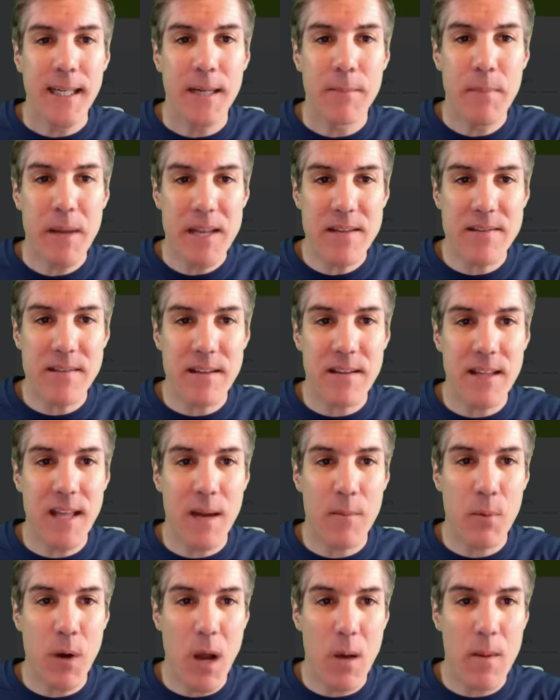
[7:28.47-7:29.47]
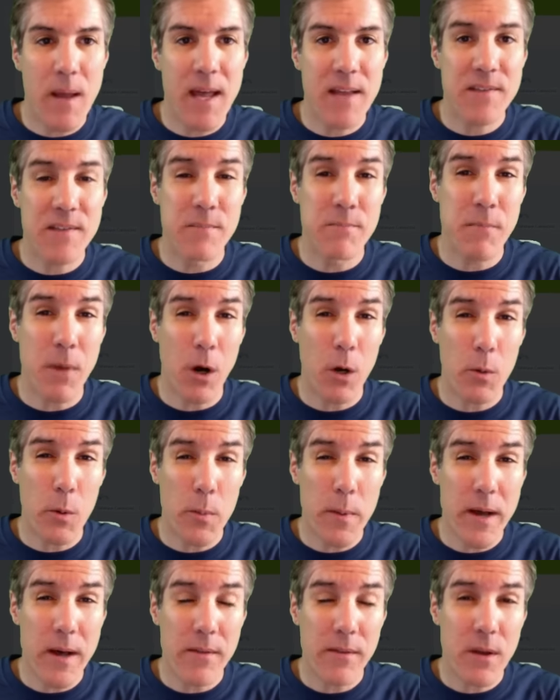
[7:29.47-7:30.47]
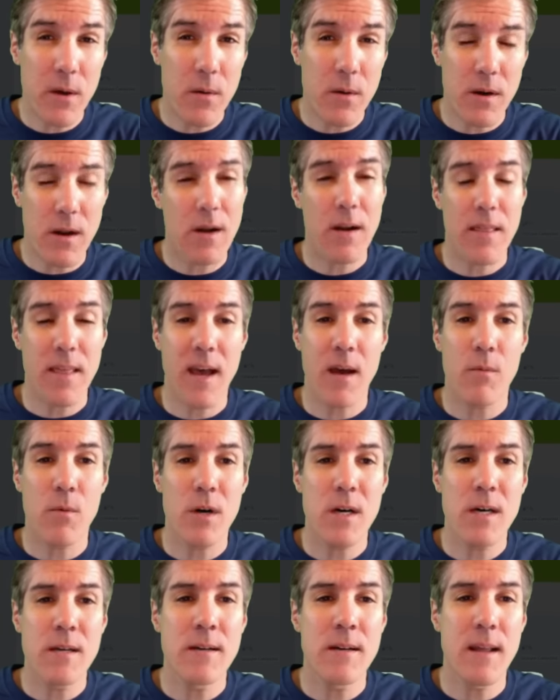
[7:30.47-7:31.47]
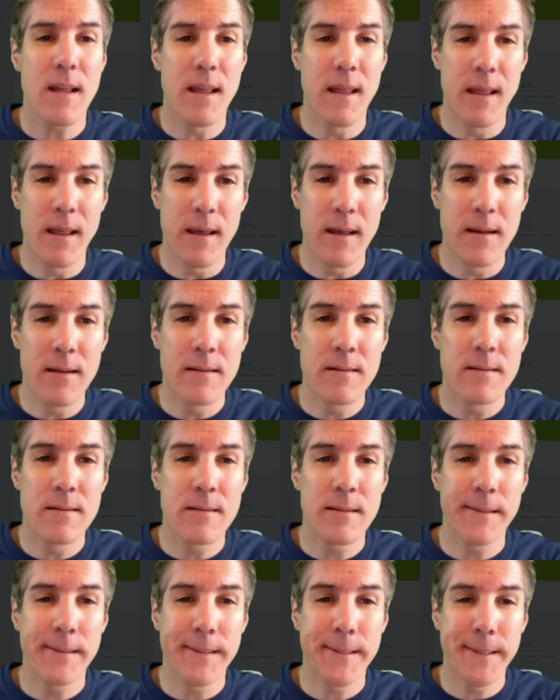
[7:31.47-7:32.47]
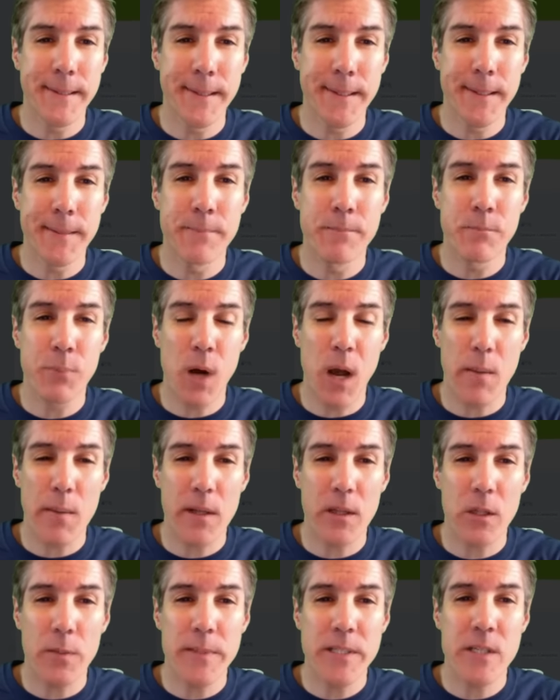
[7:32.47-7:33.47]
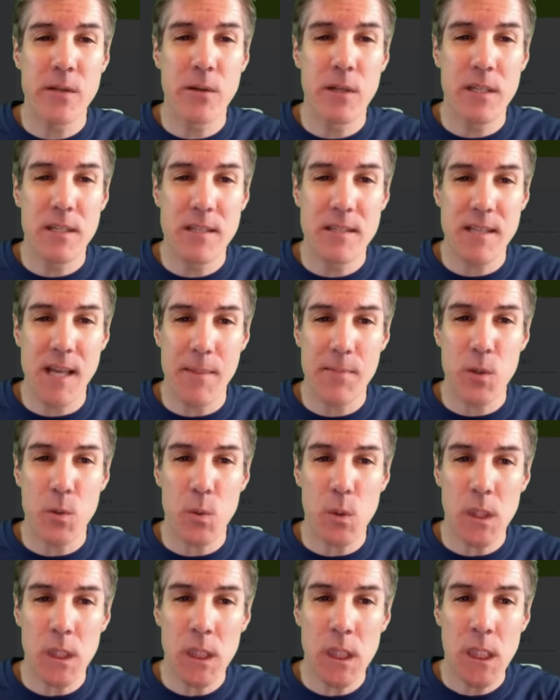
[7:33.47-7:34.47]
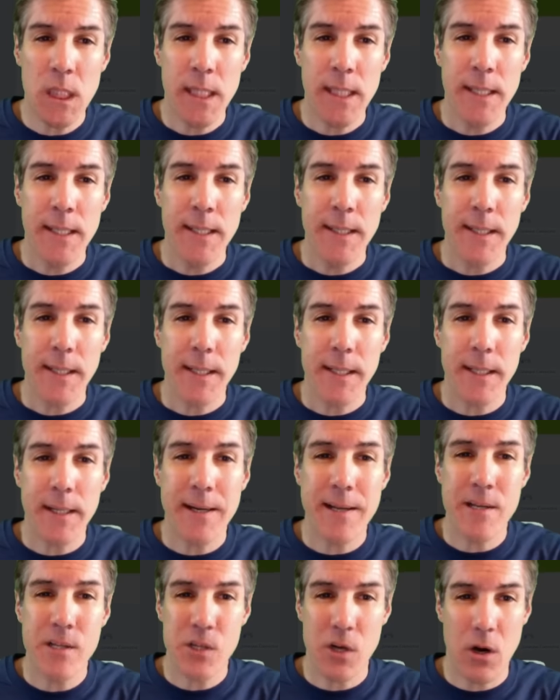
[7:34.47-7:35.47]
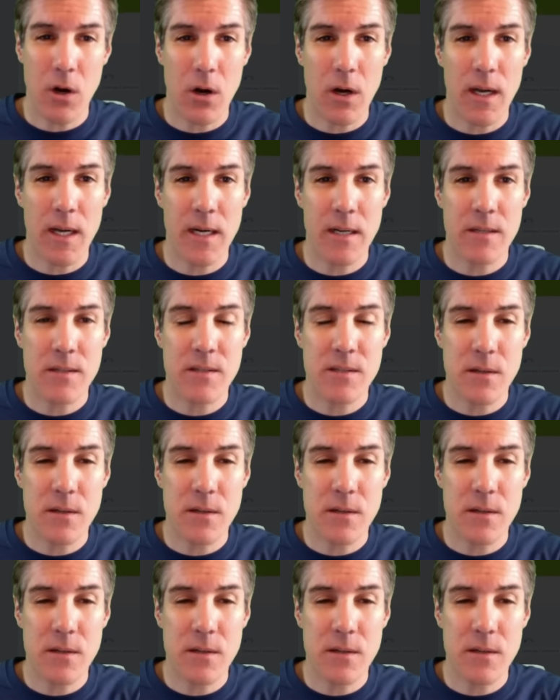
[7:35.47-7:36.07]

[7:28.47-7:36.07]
basically, I probably had some marble mouth going on in that one, and probably a little bit too conceptual and targeted.